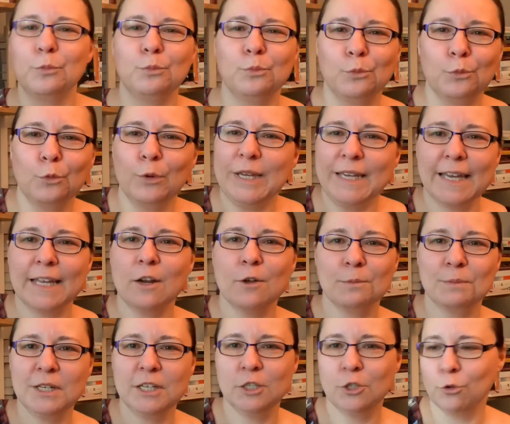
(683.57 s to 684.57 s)
we
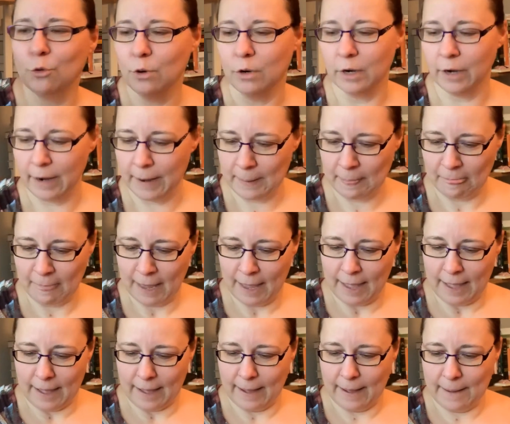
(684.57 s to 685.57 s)
cannot be sure.
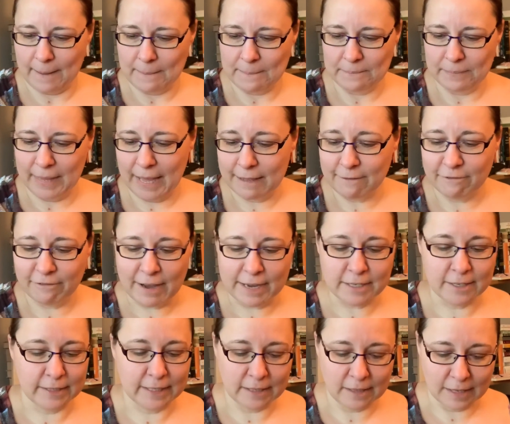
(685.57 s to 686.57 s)
And
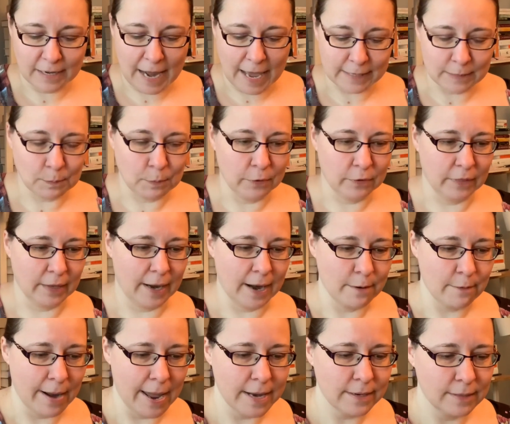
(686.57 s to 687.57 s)
finally, the last book that I
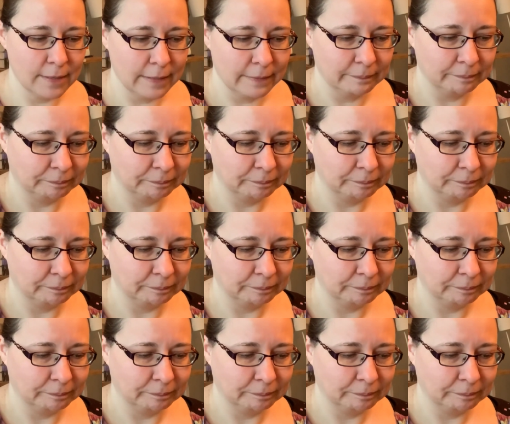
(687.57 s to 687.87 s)
read,